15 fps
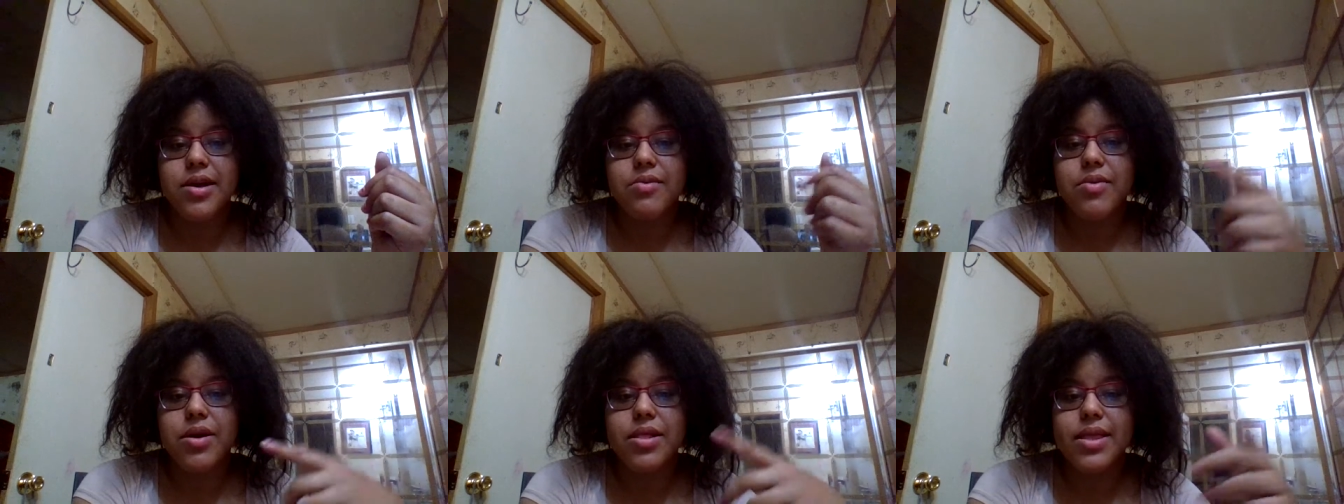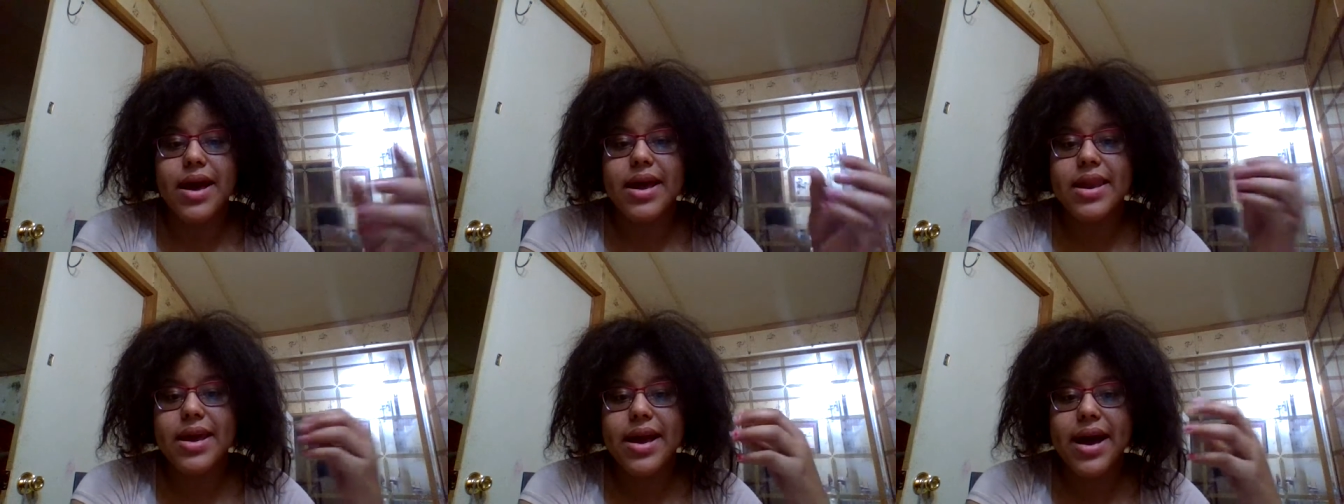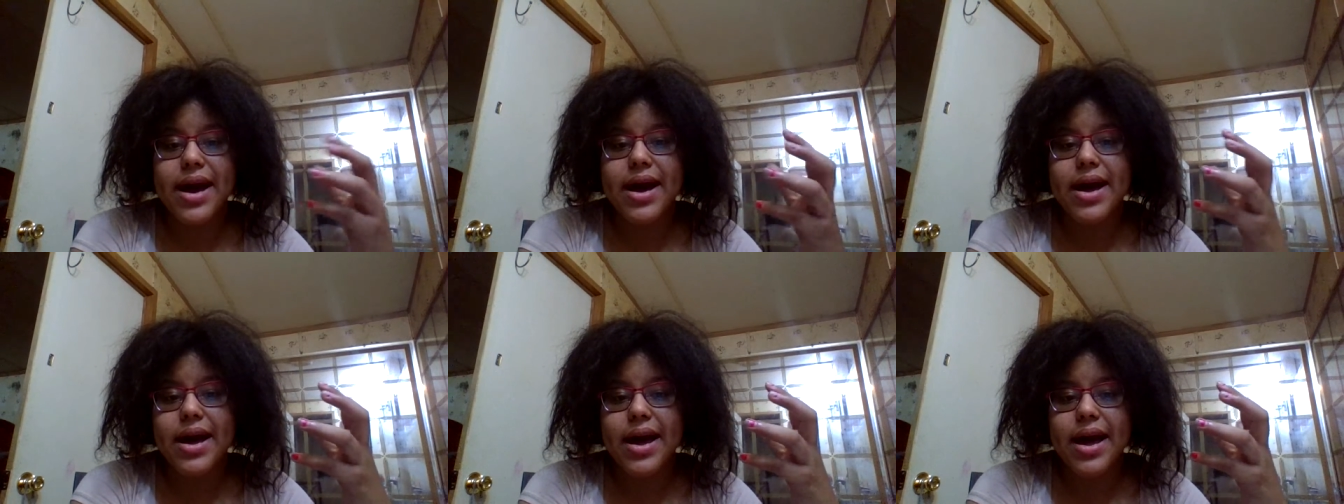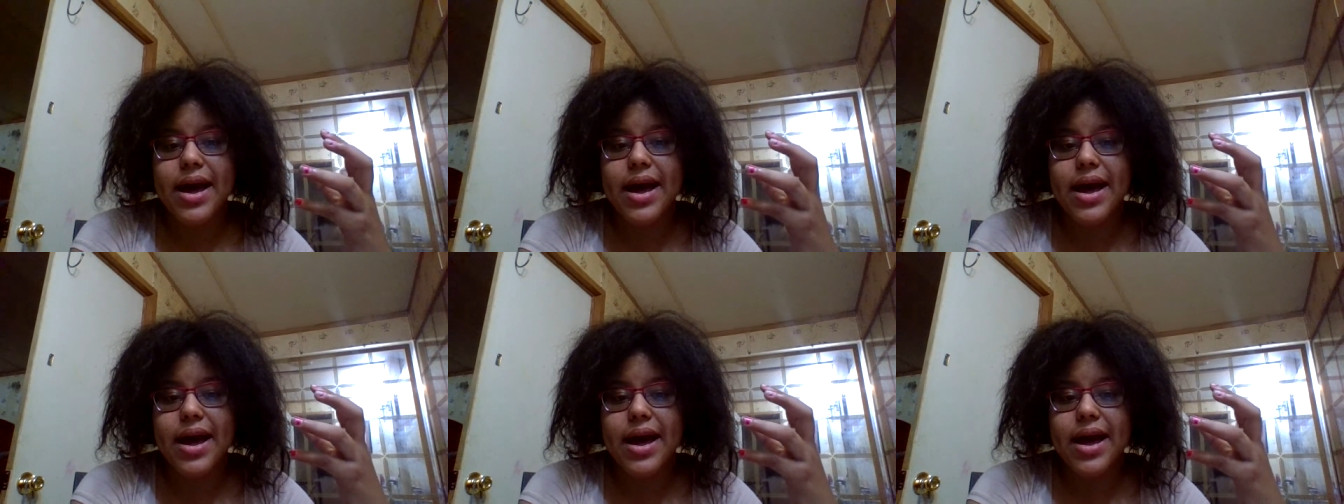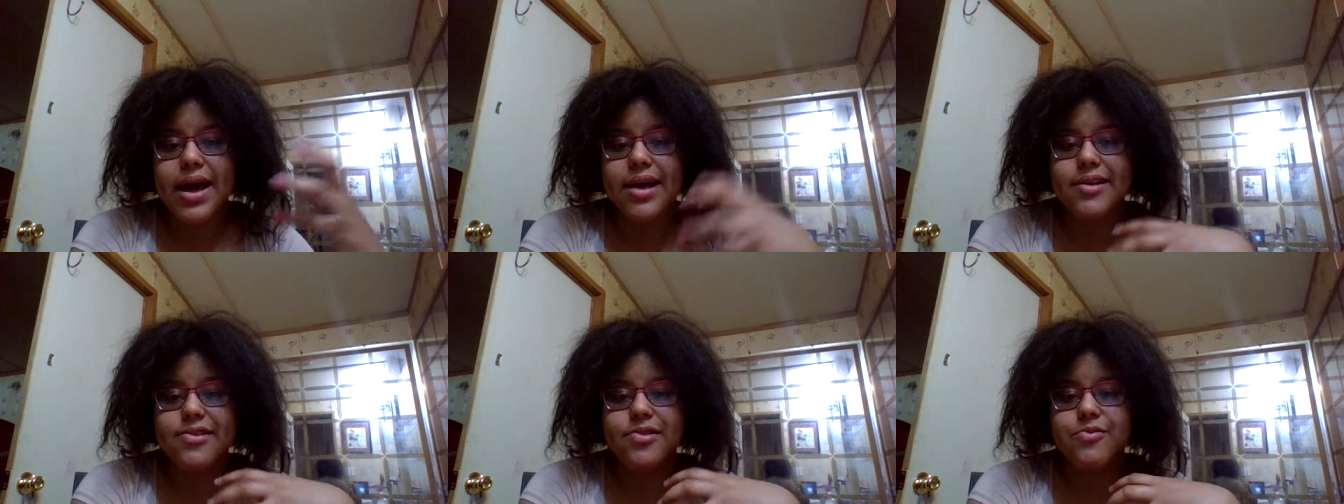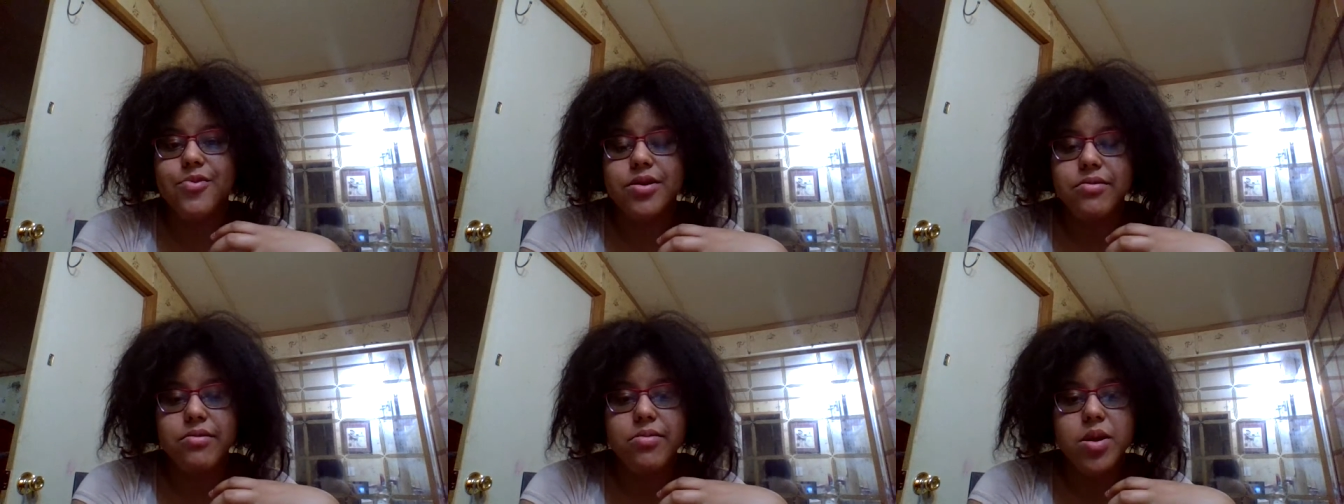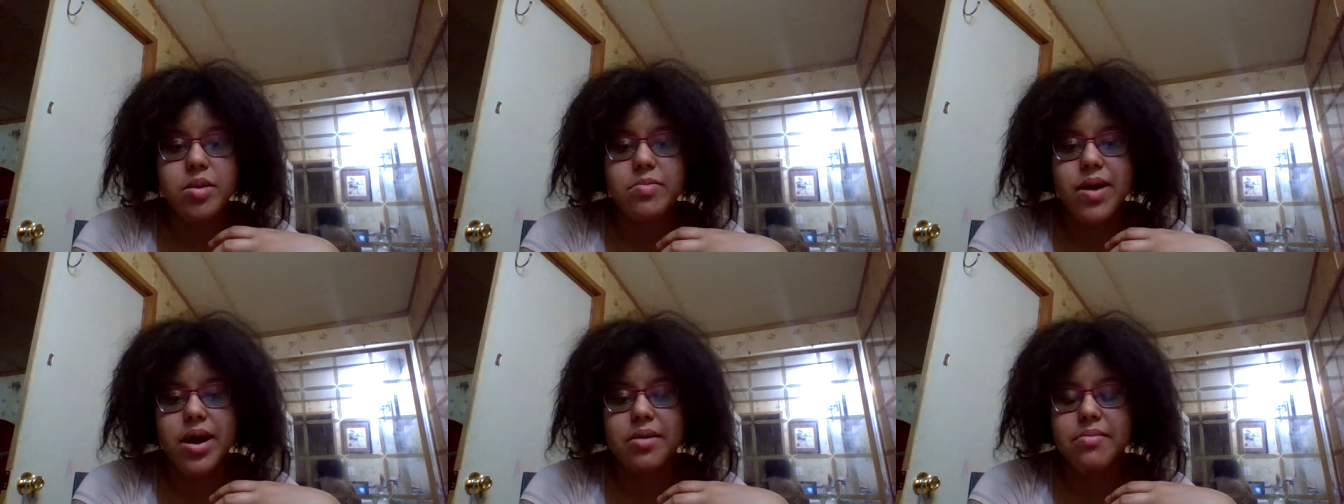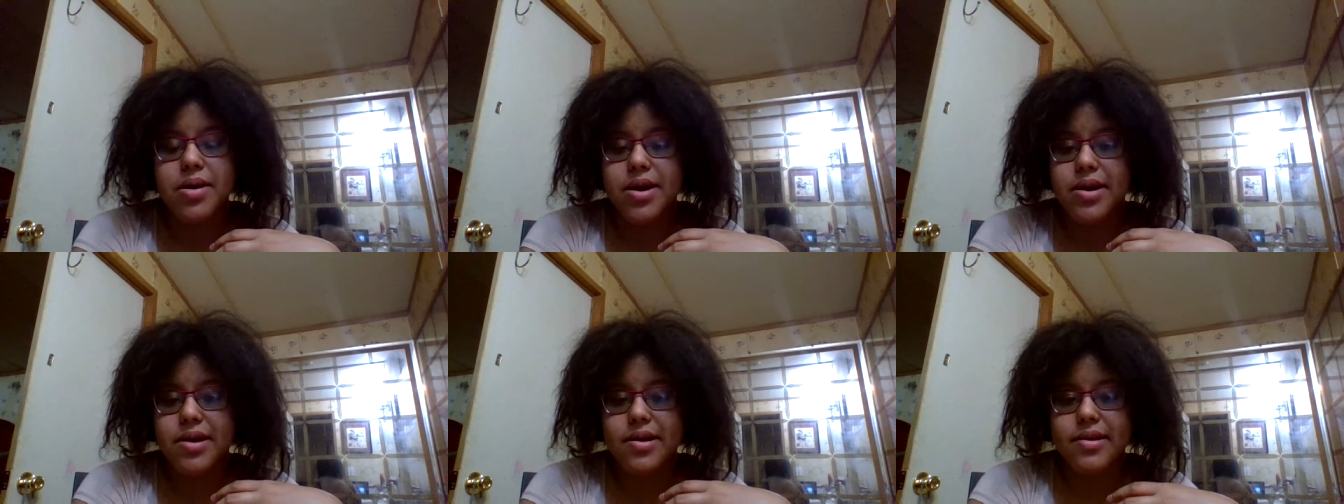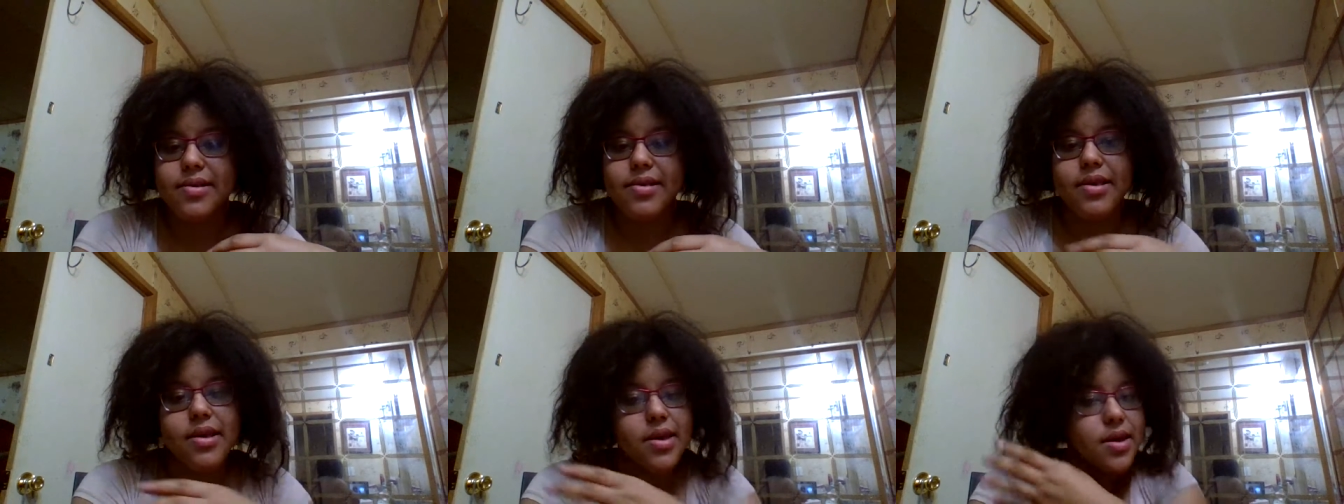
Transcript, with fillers: well a lot that God has to work with me about because